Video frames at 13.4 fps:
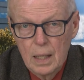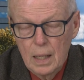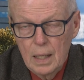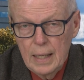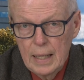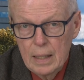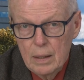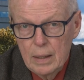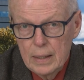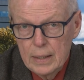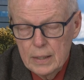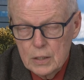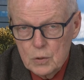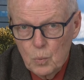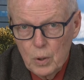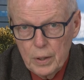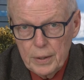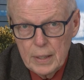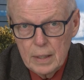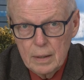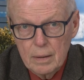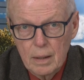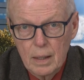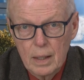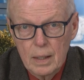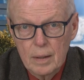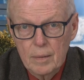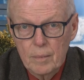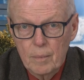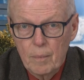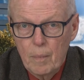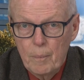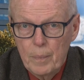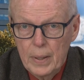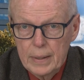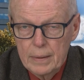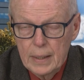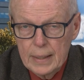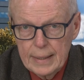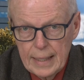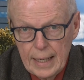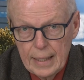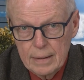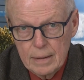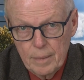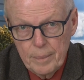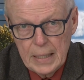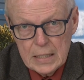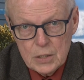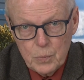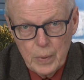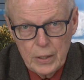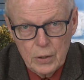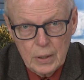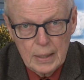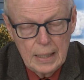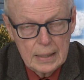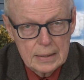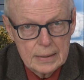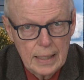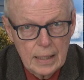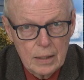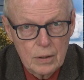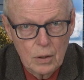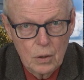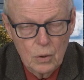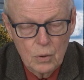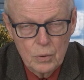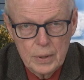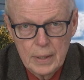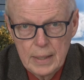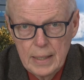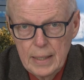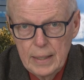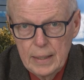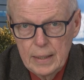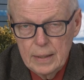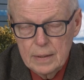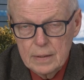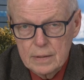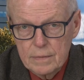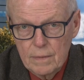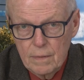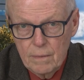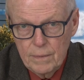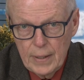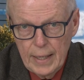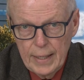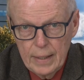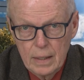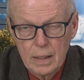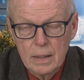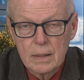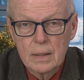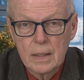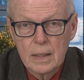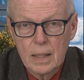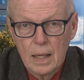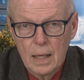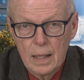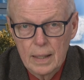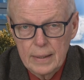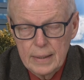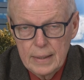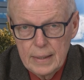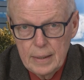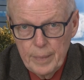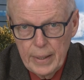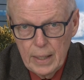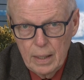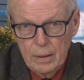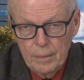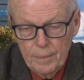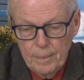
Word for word: uh, is working, um, but again, the best way to contact code is via uh, email.